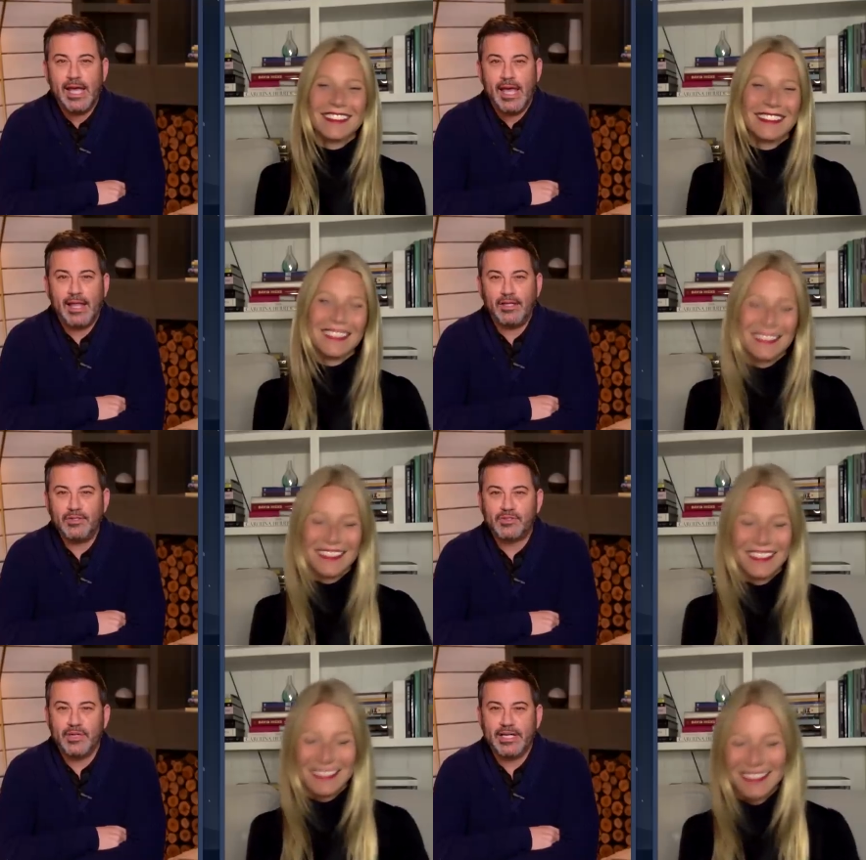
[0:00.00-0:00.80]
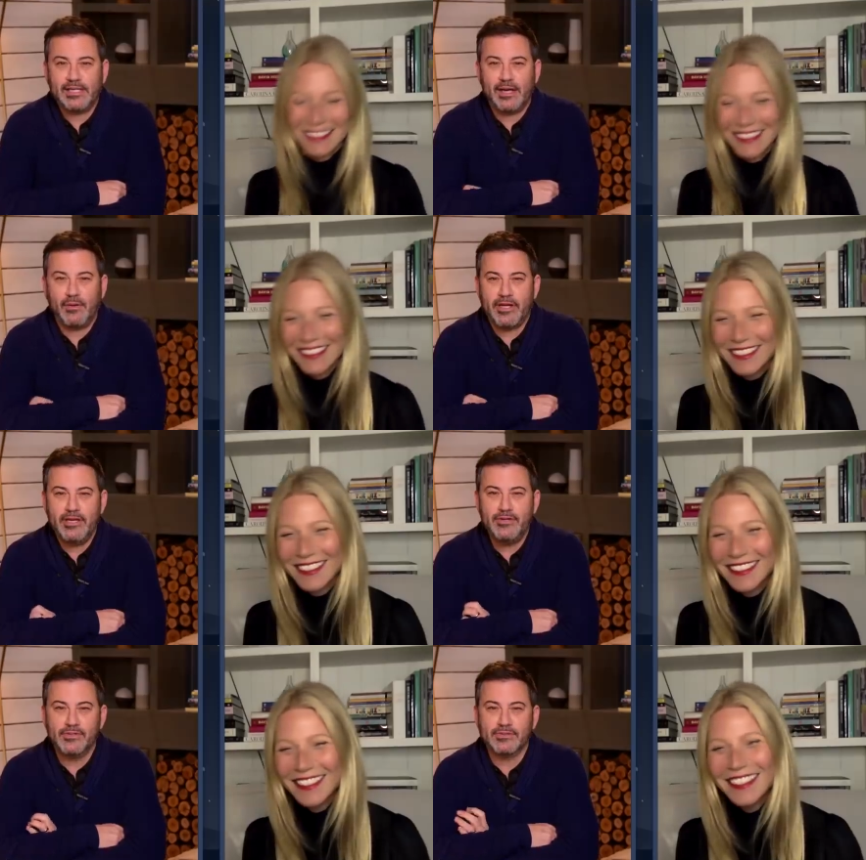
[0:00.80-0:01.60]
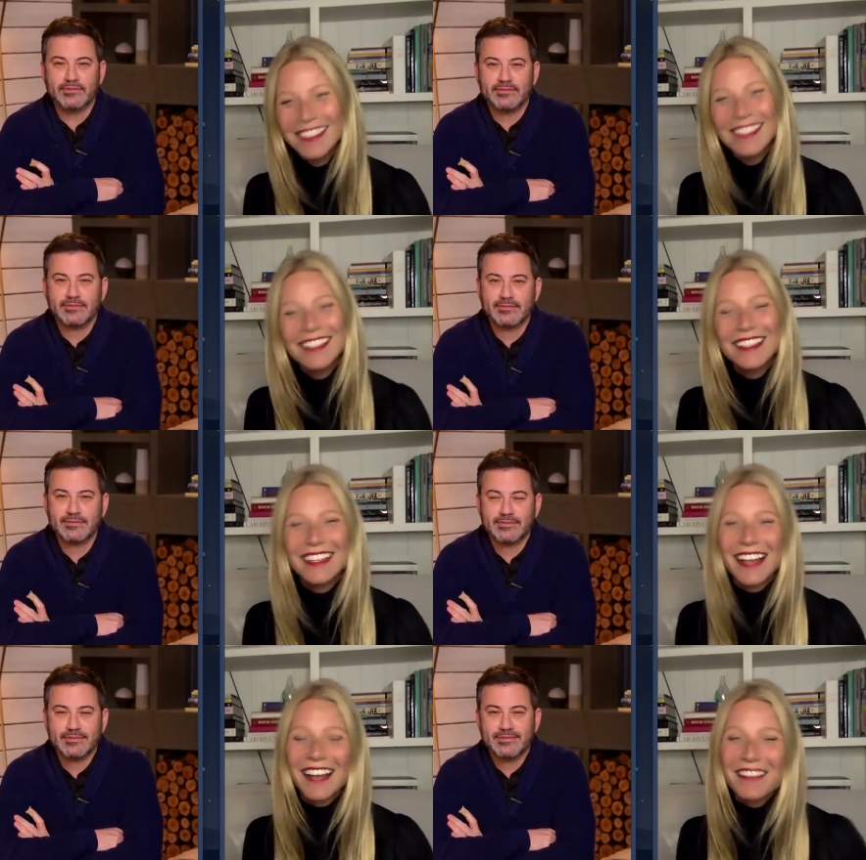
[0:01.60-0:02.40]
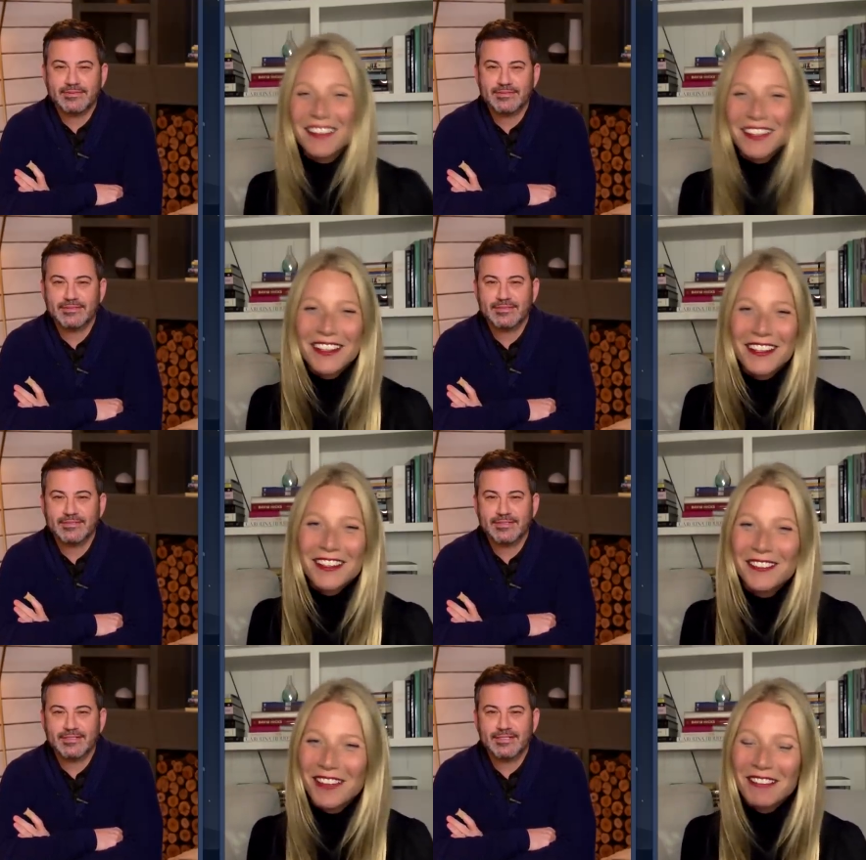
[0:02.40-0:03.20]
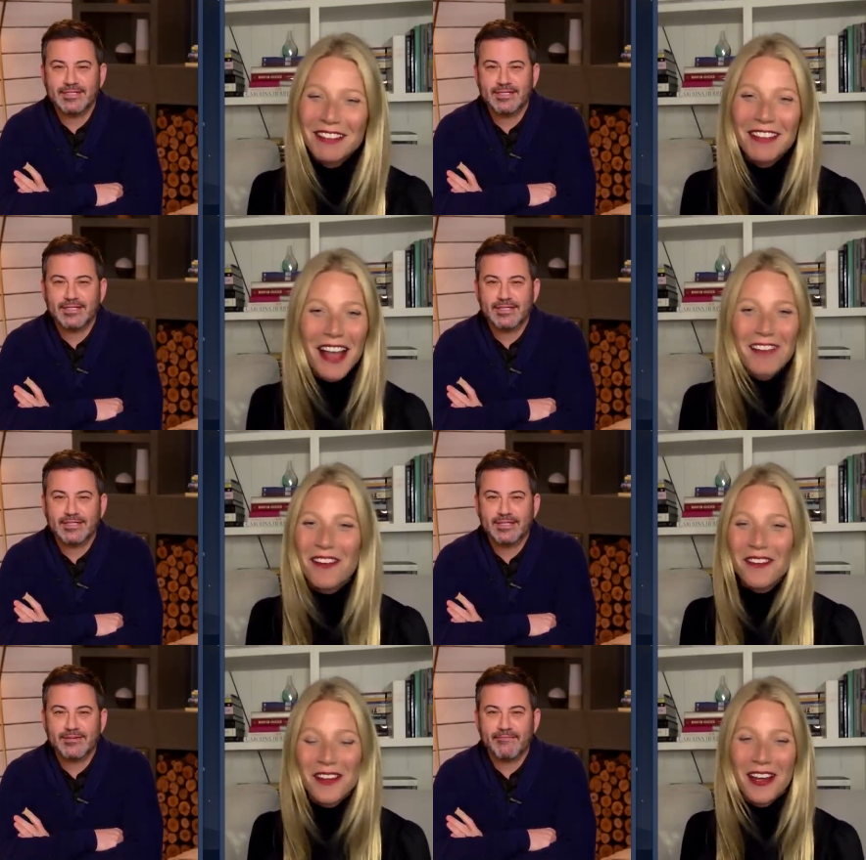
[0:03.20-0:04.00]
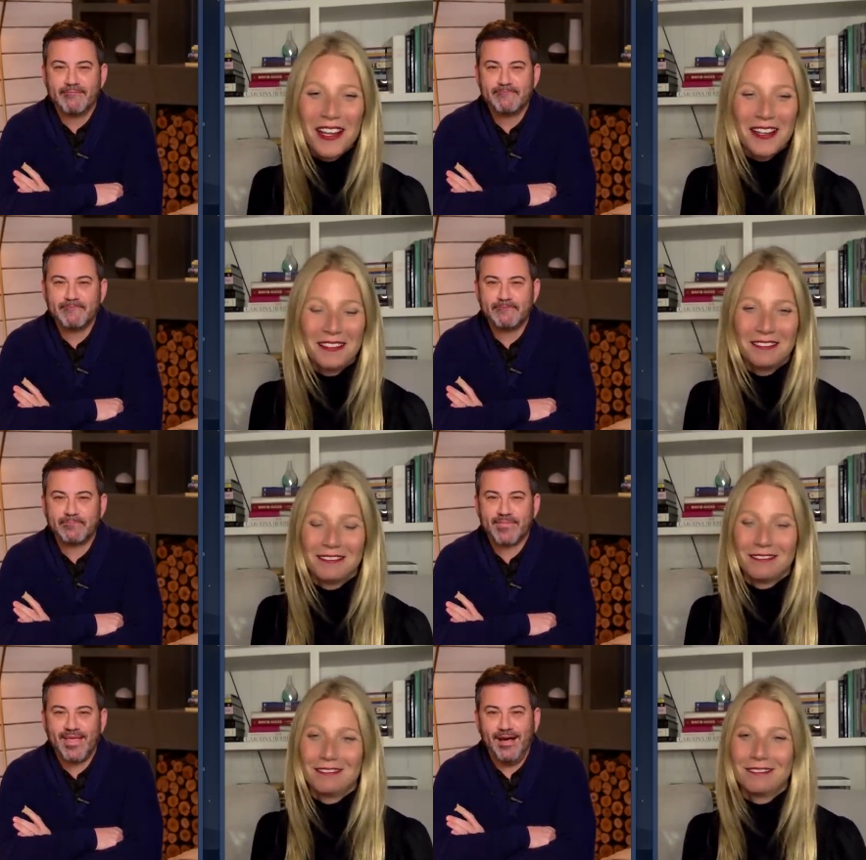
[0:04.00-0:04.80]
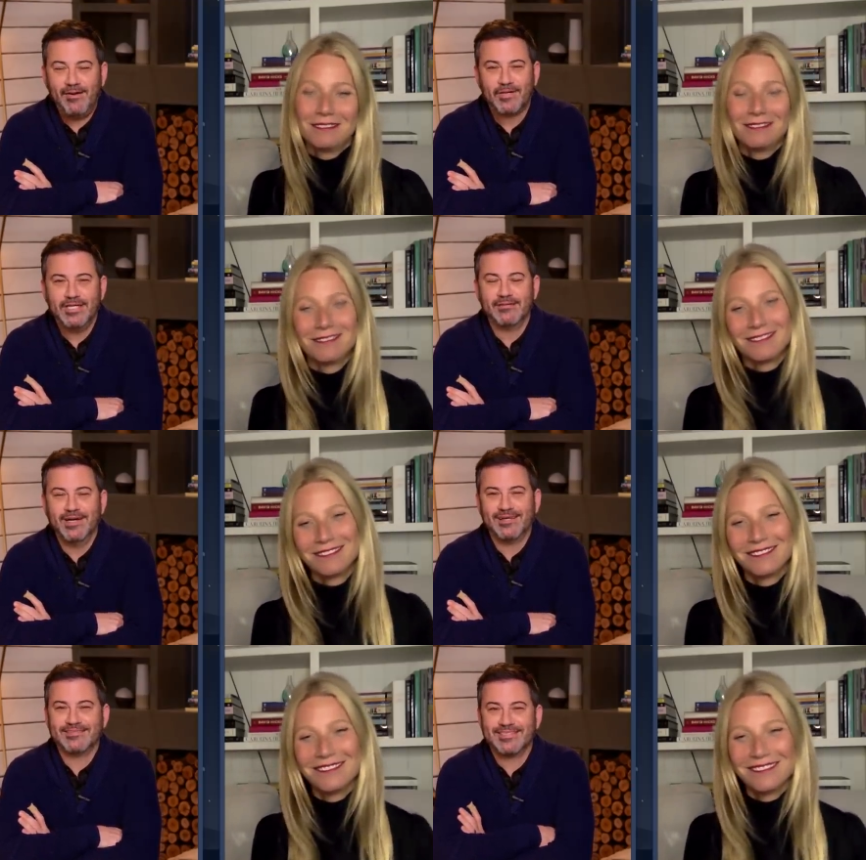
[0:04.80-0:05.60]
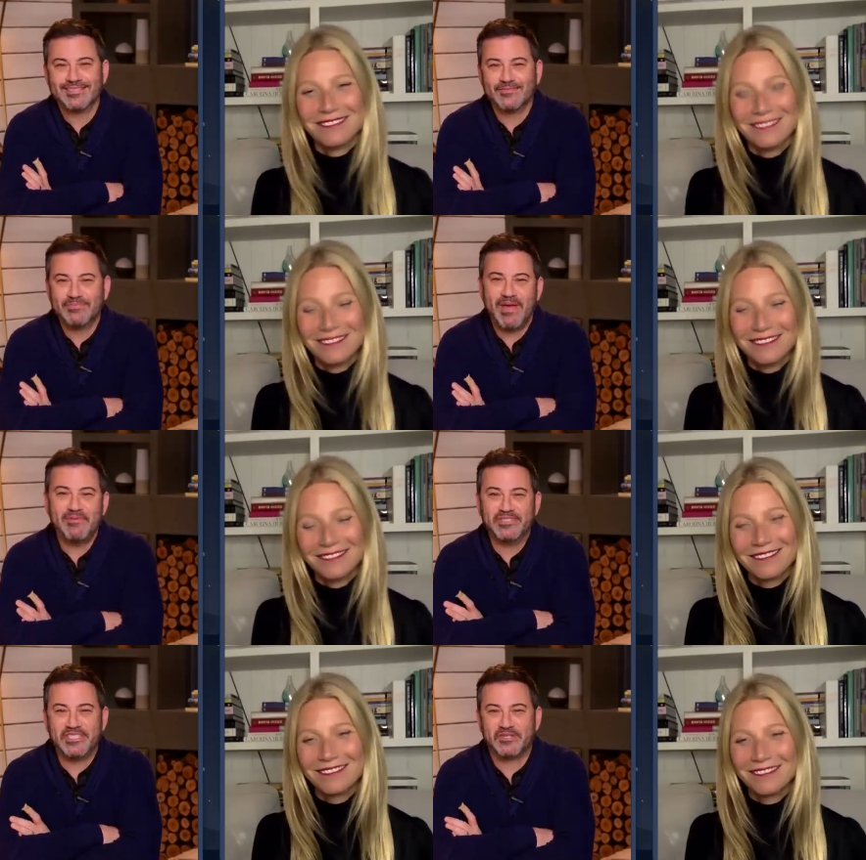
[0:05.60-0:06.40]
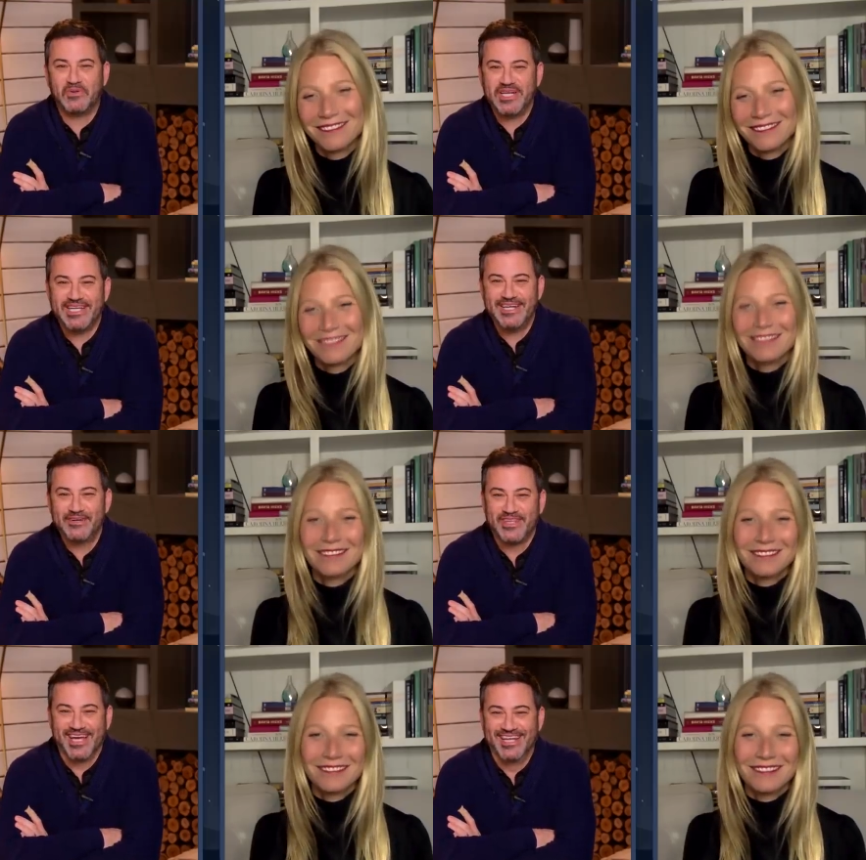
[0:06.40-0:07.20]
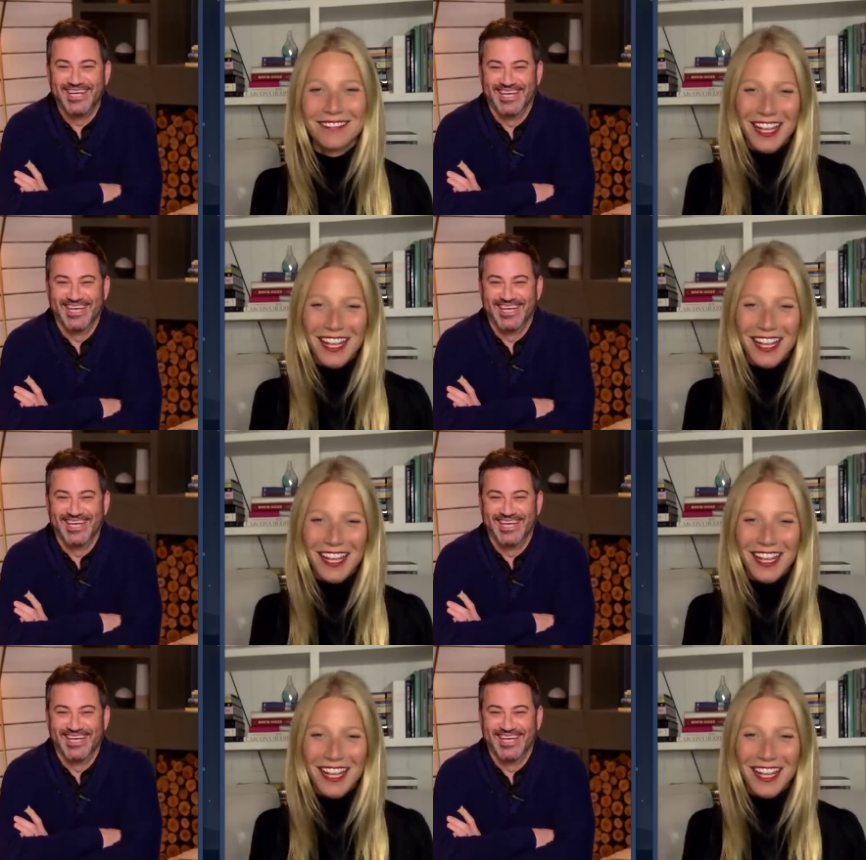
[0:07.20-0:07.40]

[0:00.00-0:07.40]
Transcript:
Speaker 1: Hello, Gwyneth. How are you?
Speaker 2: I'm good. You made me laugh already.
Speaker 1: Oh, good. Well, maybe we should quit here then.